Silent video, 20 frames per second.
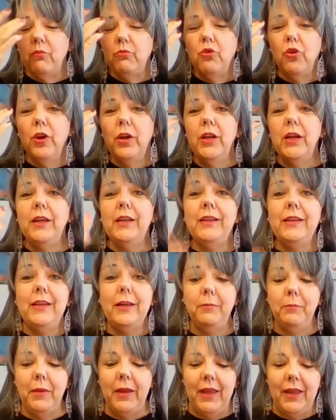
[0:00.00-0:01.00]
I'm trying not to
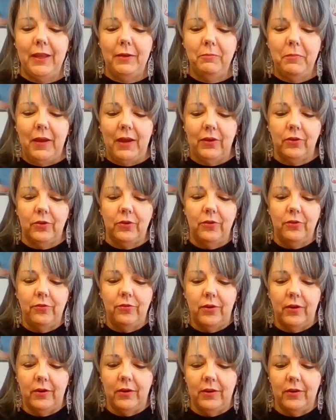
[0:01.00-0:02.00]
tip my head back too
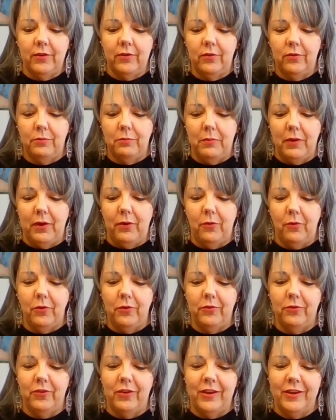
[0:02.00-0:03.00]
far because my
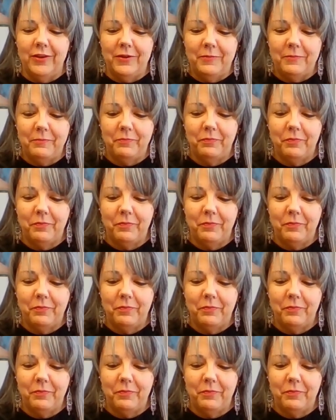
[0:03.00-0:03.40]
horns,